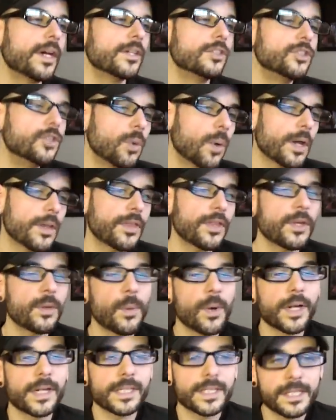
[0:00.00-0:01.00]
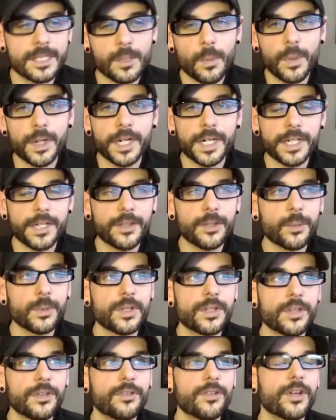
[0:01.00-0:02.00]
Do I think we're going to see one at
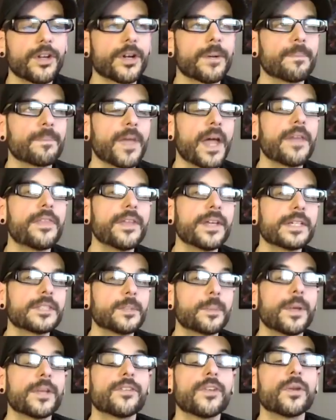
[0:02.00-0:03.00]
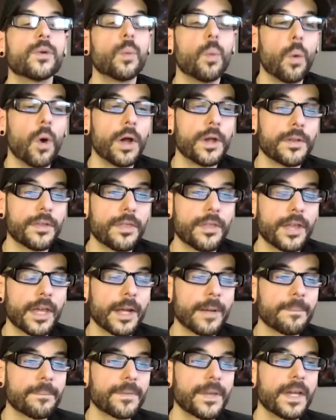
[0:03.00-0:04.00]
E3 this year? I think it depends on one
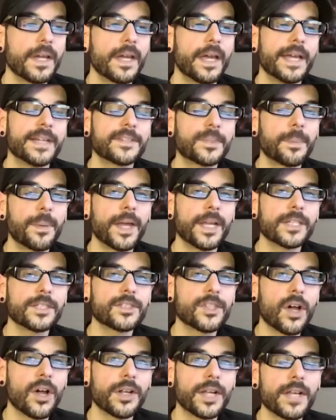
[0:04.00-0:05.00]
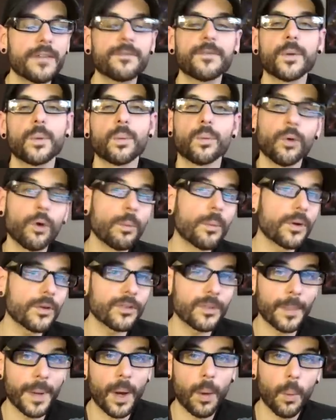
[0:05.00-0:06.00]
thing. It depends on if the
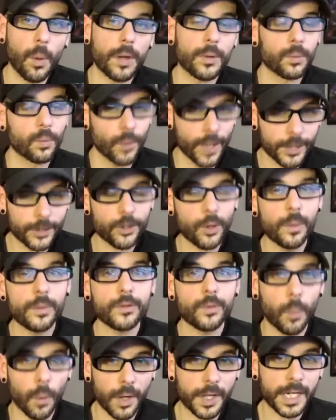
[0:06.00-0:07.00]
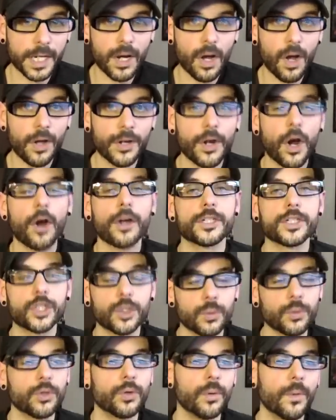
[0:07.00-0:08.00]
rumors about what Retro is working on are
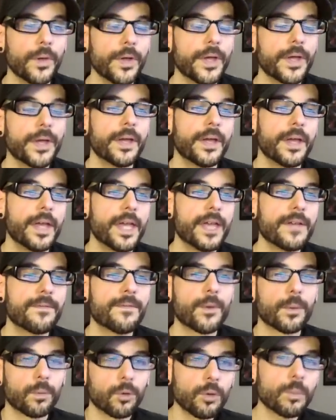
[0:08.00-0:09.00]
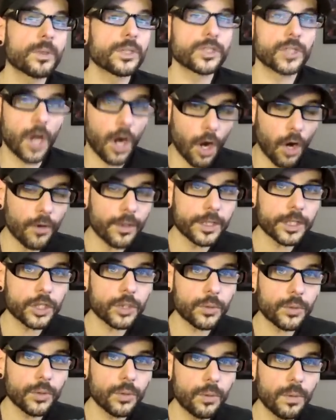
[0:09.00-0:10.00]
true. If the rumors aren't
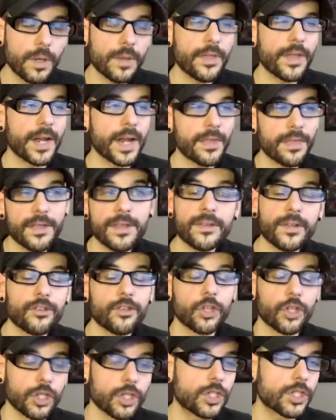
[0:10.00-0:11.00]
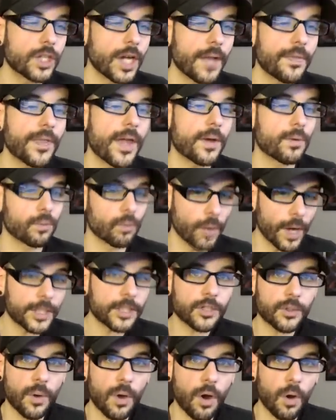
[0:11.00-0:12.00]
true, then I think there's a good shot that
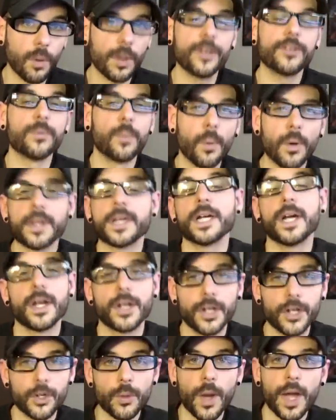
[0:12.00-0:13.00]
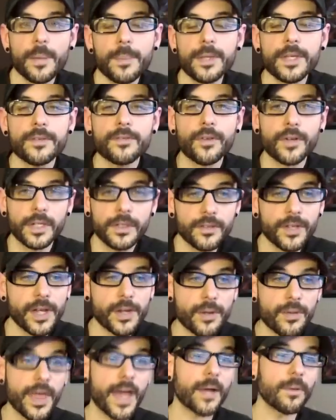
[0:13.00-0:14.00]
Retro is working on a new IP for
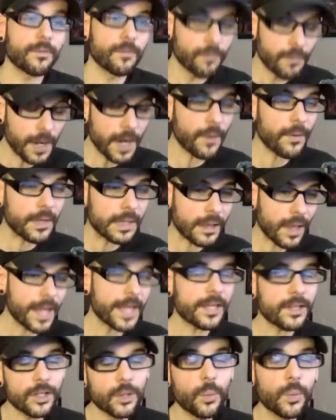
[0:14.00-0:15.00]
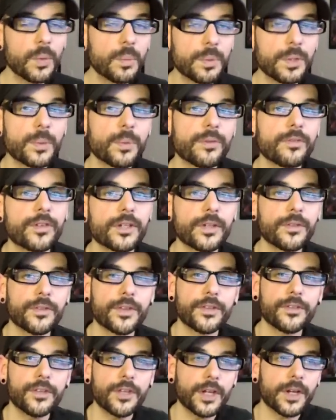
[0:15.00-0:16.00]
Nintendo that very likely would be revealed
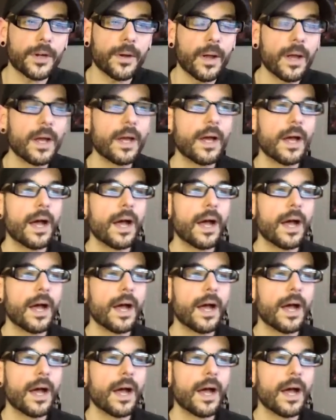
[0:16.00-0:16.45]
this year.